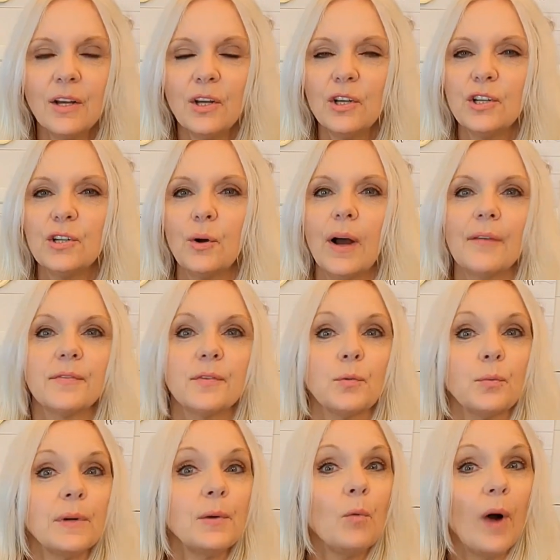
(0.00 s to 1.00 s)
You don't have to
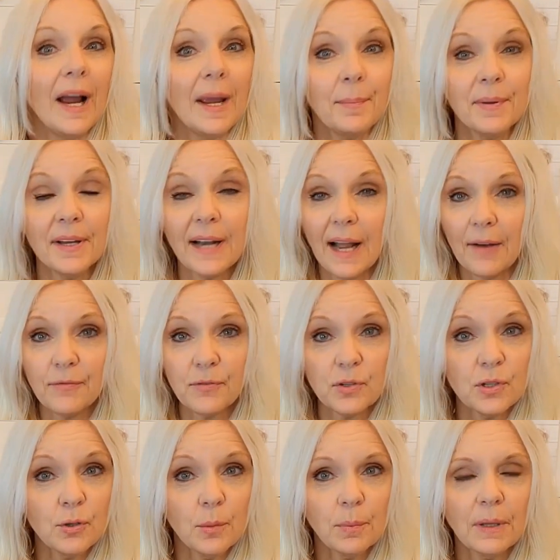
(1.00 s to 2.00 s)
re-wipe it after
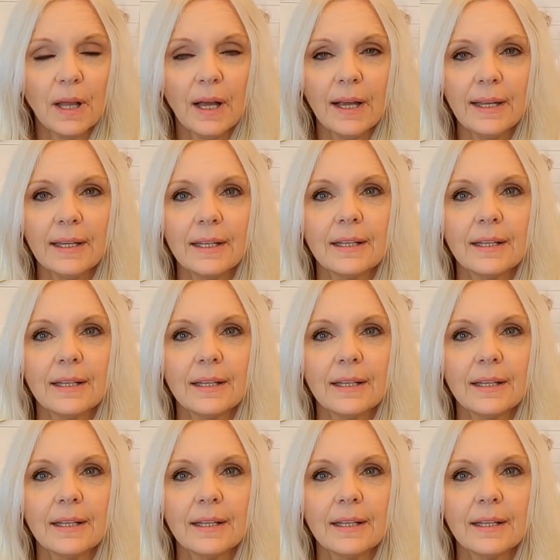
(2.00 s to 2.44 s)
you apply it